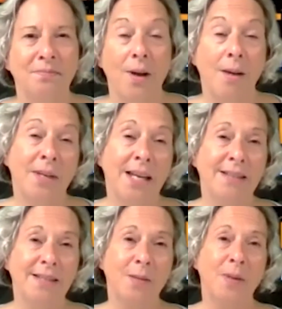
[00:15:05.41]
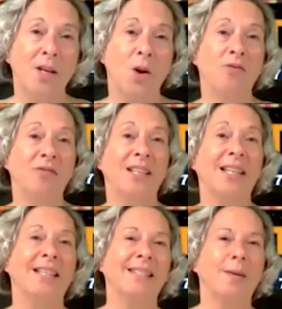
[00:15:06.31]
Well, I'm Gay Lisby, and
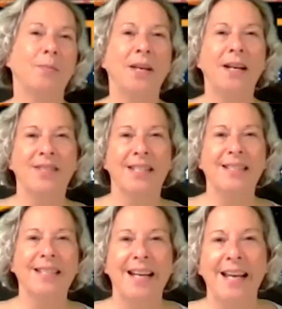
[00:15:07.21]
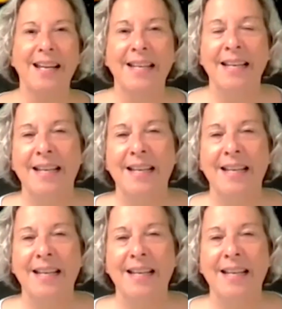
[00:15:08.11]
hopefully something I've said today